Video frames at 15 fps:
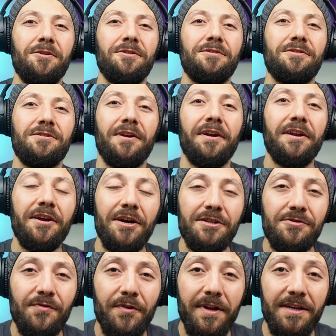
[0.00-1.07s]
Sorry
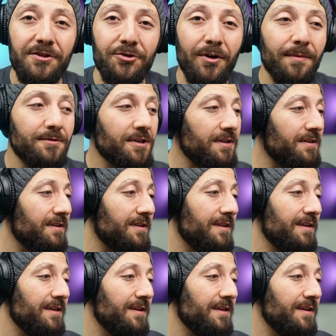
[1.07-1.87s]
guys for the interruption.